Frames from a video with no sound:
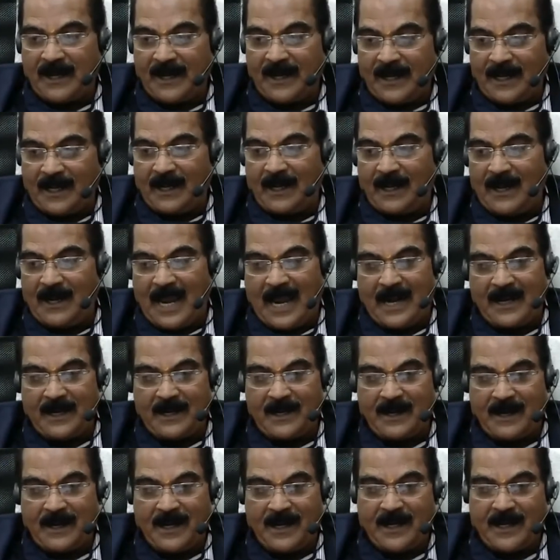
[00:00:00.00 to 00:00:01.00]
critical
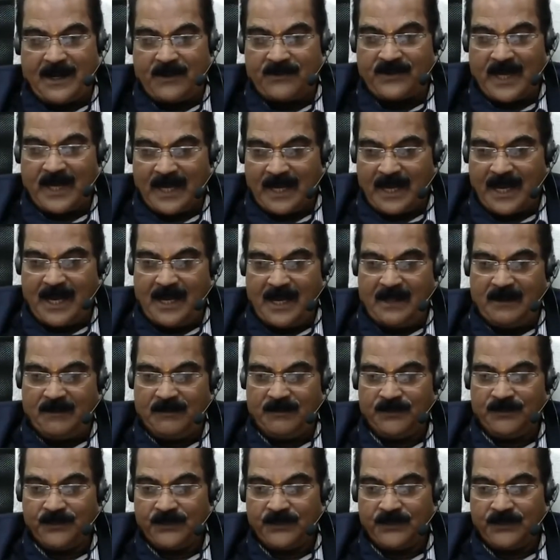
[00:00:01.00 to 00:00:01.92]
and creative thinking,